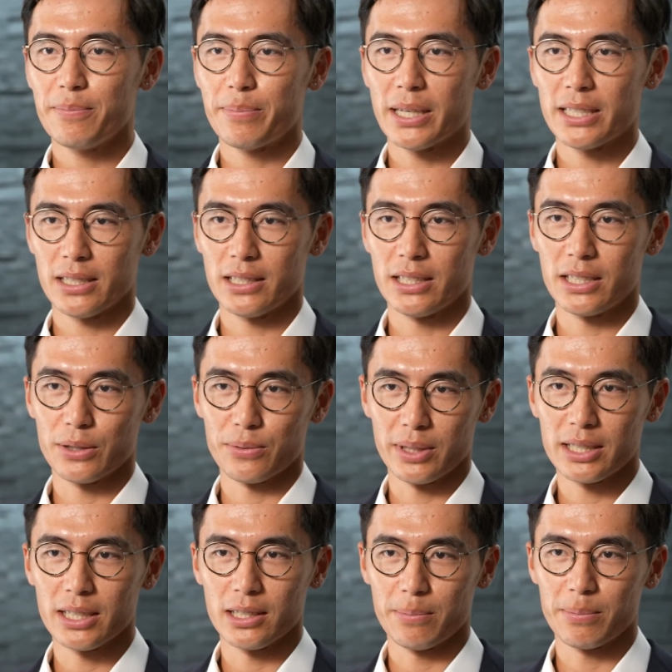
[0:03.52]
basically just
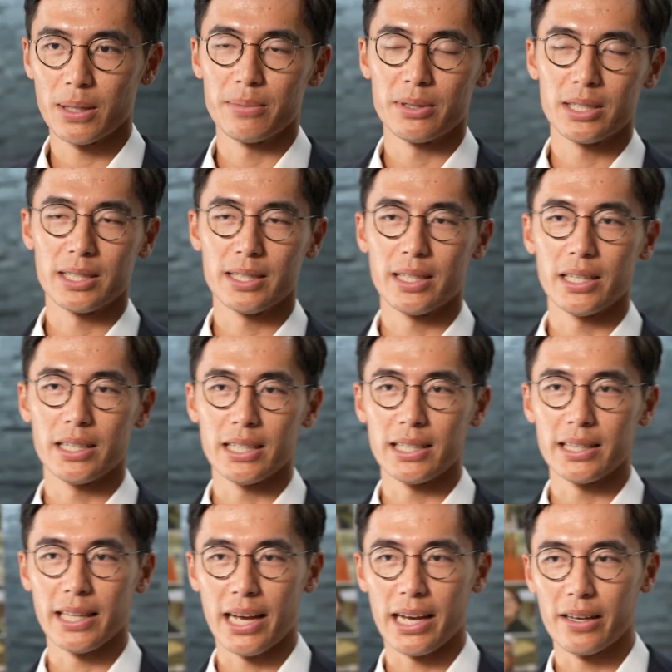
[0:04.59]
recently published a
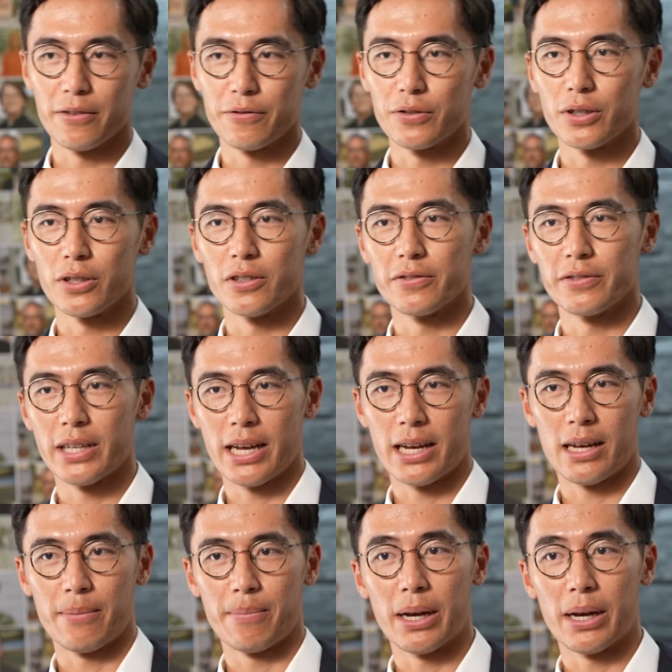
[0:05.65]
study that involved uh,